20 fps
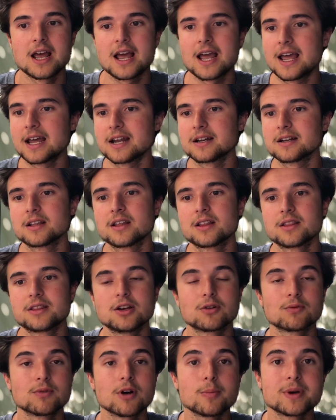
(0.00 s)
And
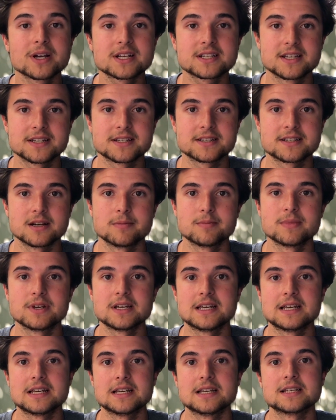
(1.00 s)
the aerobic system
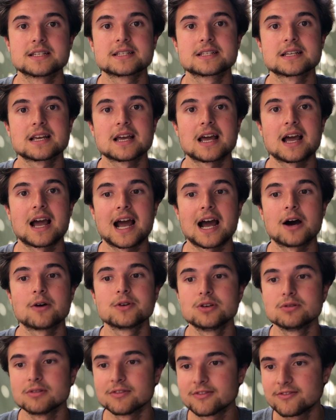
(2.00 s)
is how
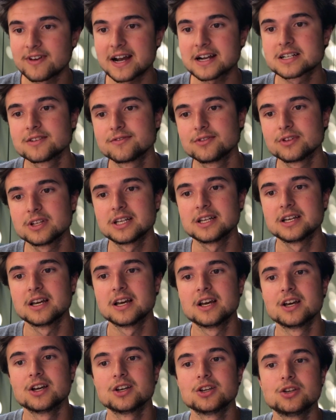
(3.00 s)
you effectively
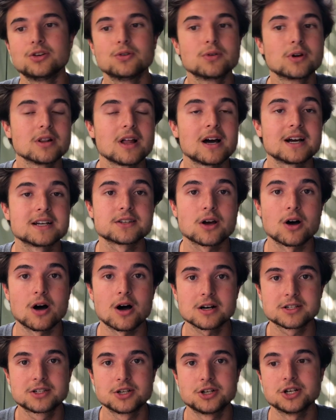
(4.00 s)
utilize
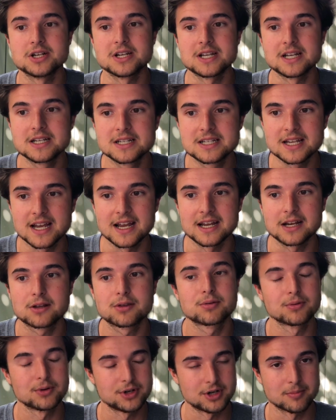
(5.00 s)
oxygen intake
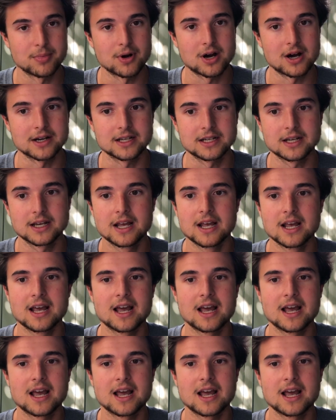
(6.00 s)
through your body.